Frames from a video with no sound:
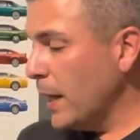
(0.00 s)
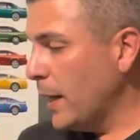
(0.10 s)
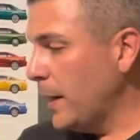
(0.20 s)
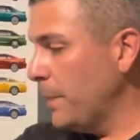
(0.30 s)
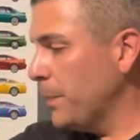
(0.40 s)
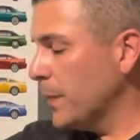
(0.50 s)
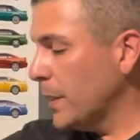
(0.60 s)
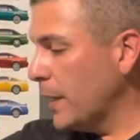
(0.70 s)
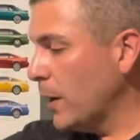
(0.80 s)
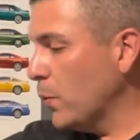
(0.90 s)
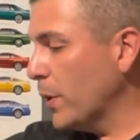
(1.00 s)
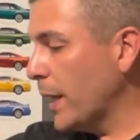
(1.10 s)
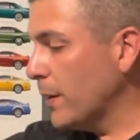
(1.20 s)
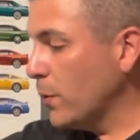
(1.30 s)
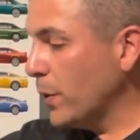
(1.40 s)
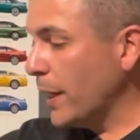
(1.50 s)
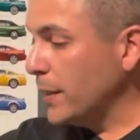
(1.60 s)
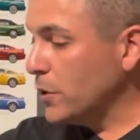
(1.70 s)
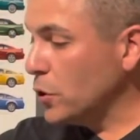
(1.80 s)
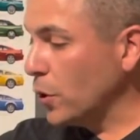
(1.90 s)
Now, would
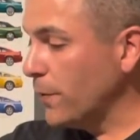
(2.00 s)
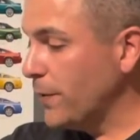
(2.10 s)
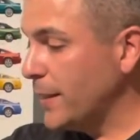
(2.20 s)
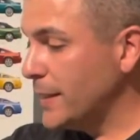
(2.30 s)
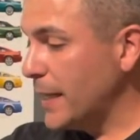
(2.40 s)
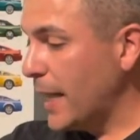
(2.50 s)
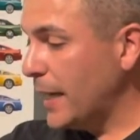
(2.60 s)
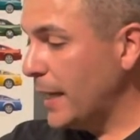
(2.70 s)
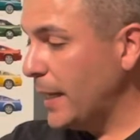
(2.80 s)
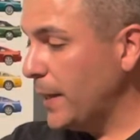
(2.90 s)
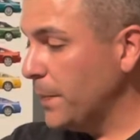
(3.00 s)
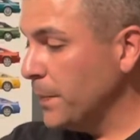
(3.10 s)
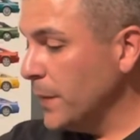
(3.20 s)
I serve this at a